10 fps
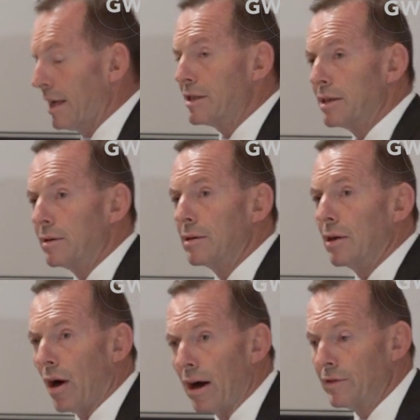lesson
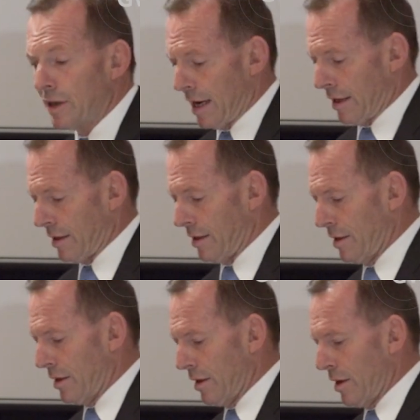I've taken
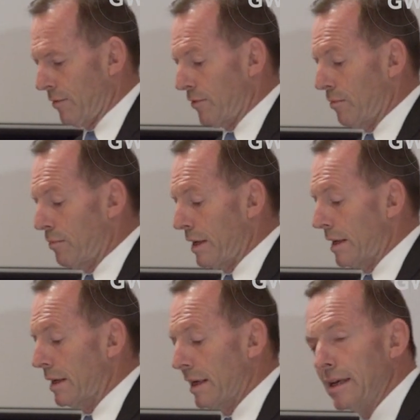from
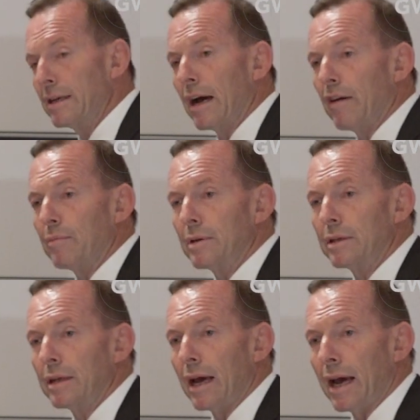being in
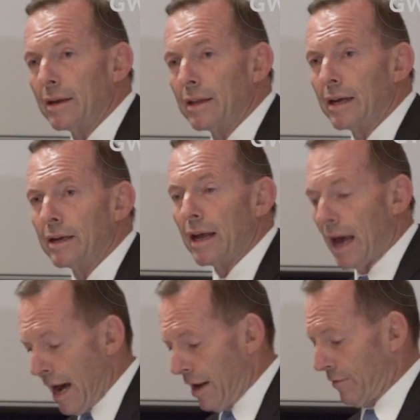government and then
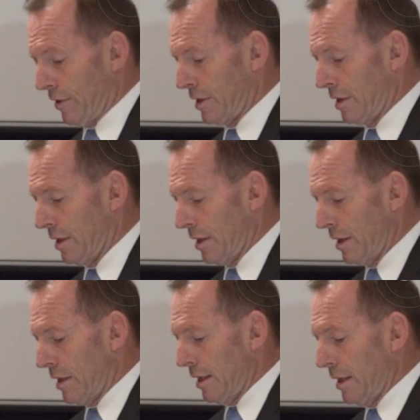out of it
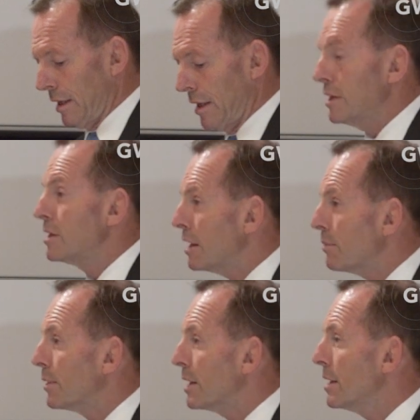is
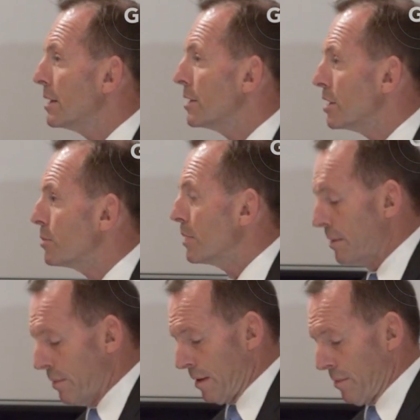simply to
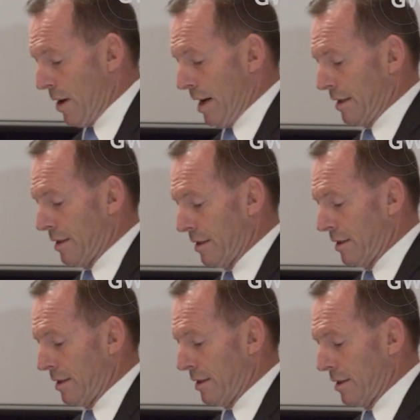speak my mind.
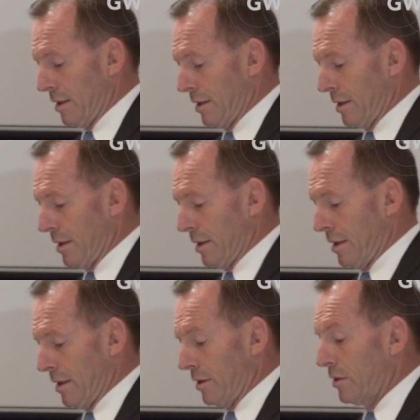
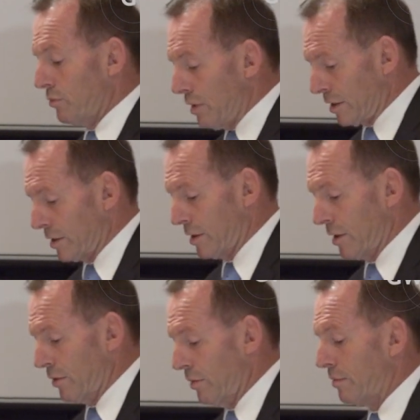The risk
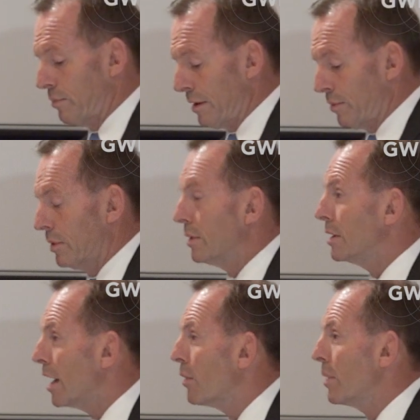when people
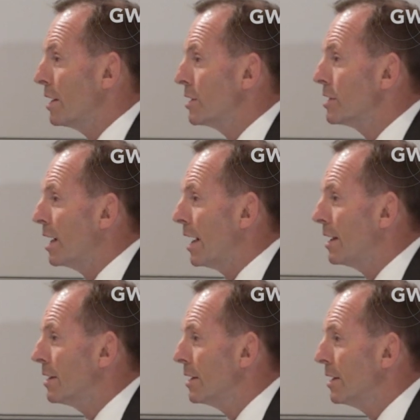know where you
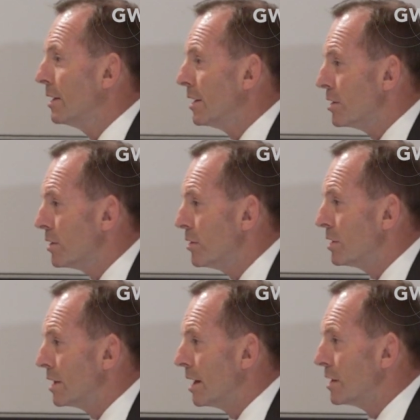stand is
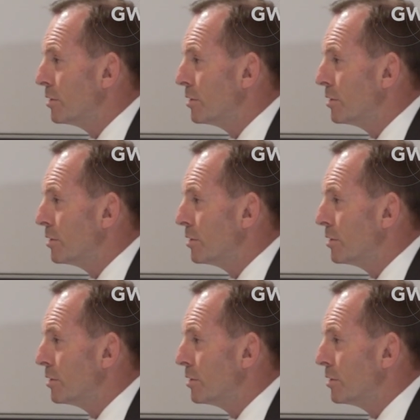losing their